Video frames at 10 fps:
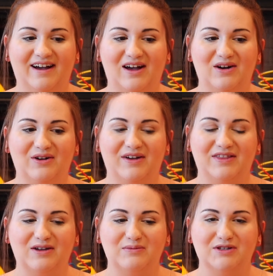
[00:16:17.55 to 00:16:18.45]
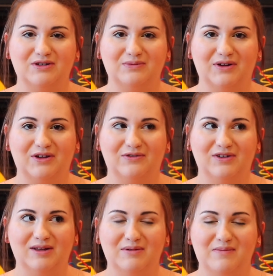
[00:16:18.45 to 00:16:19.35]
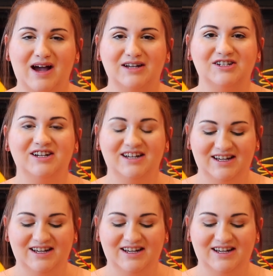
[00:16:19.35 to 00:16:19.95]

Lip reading: I don't know, I think it'd be super cute for them to match.